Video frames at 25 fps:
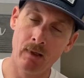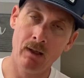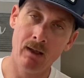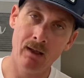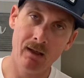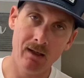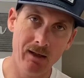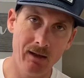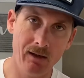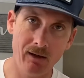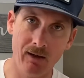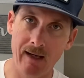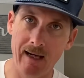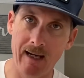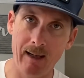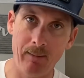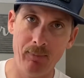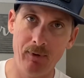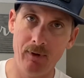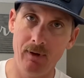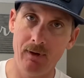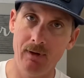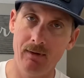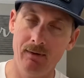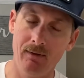It'll
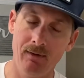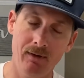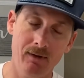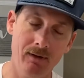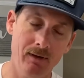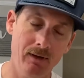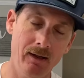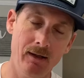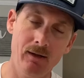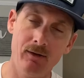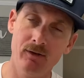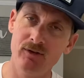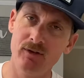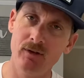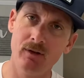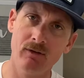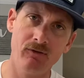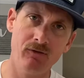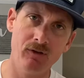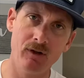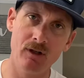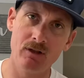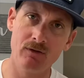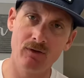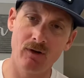happen. It'll still
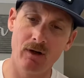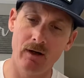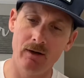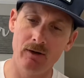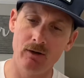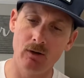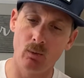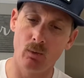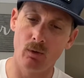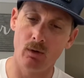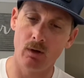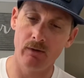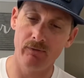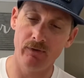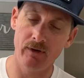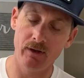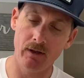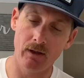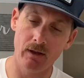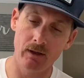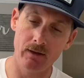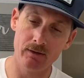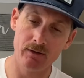fish fine, don't worry if it does.